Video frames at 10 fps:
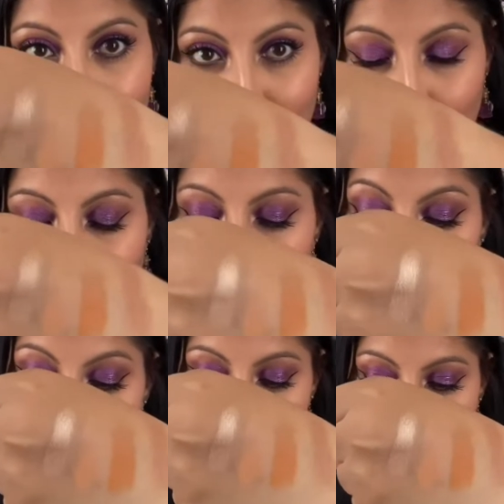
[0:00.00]
or
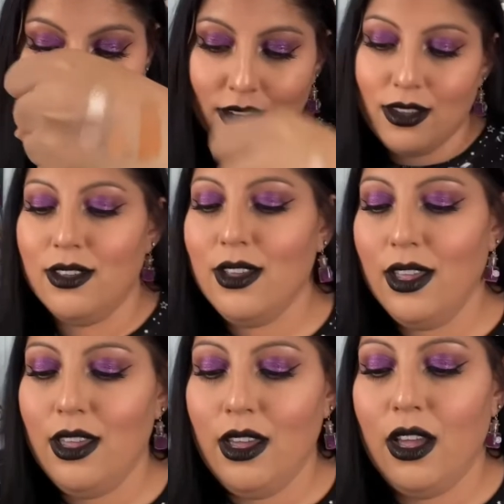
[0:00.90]
line
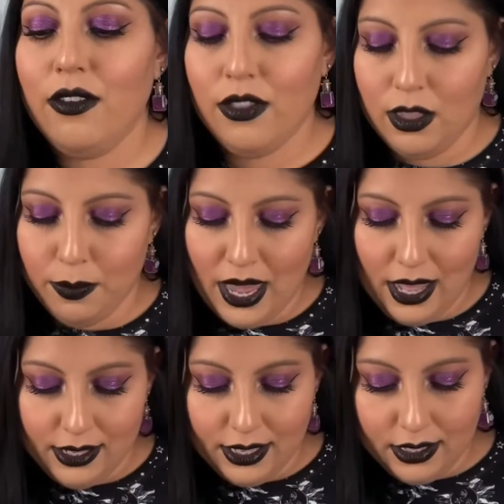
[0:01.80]
of the
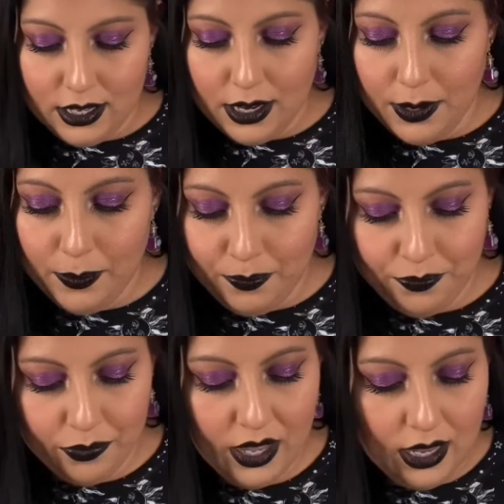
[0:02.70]
palette.
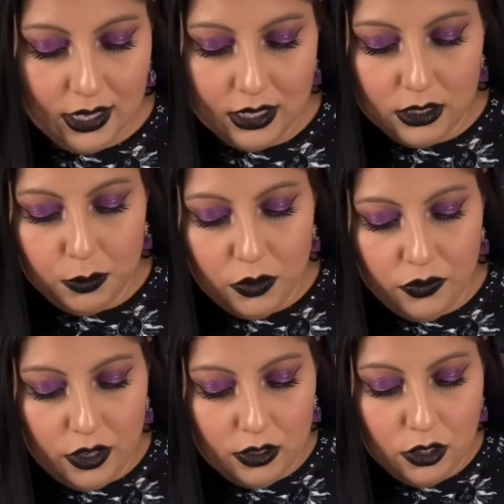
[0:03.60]
Let's move
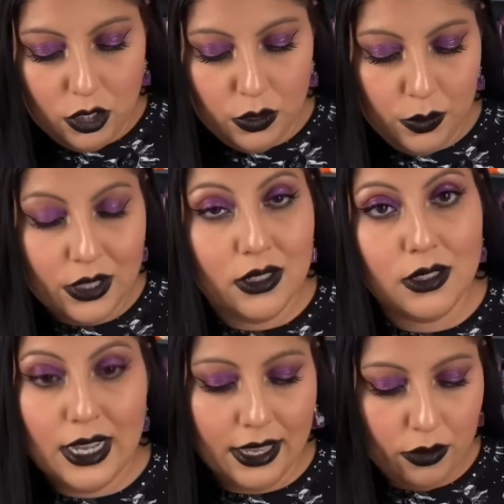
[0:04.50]
on to the
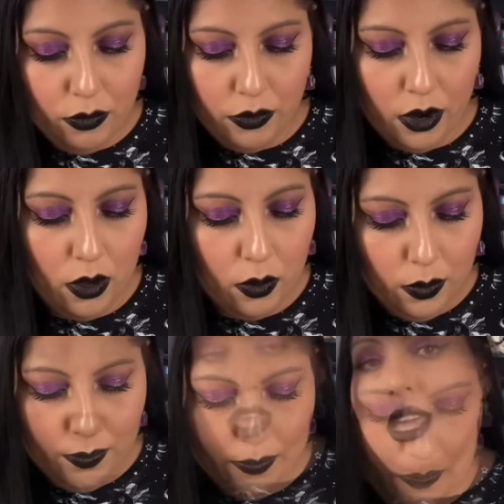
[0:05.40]
second
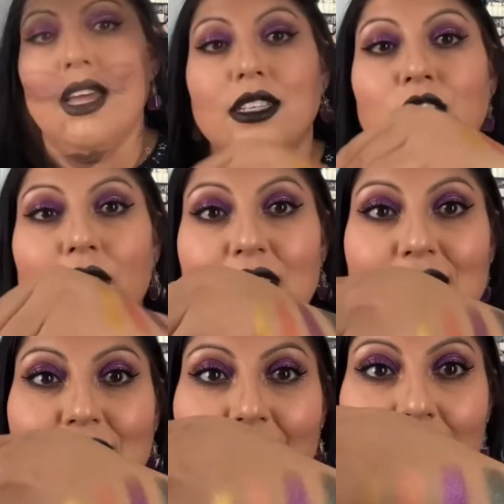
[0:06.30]
row. So the
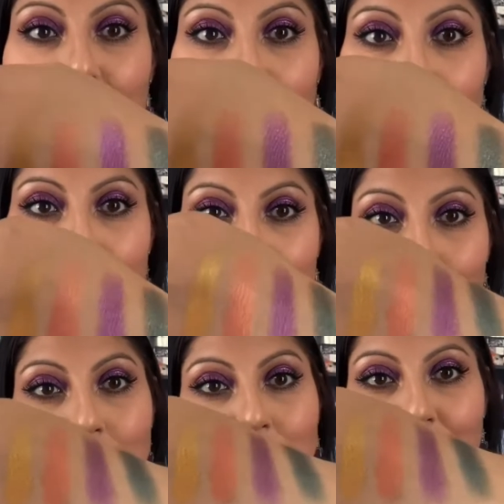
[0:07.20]
second row is the
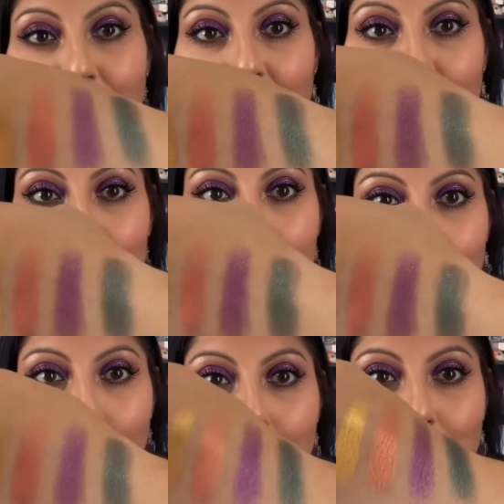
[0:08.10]
most fun
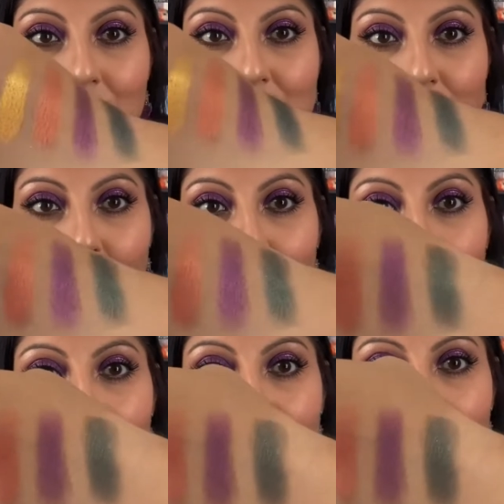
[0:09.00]
row. It's
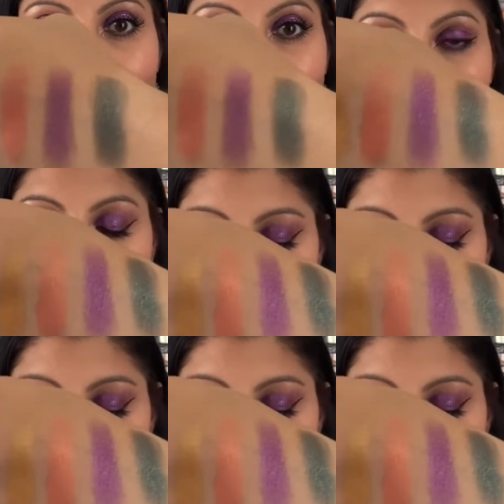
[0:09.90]
all glittery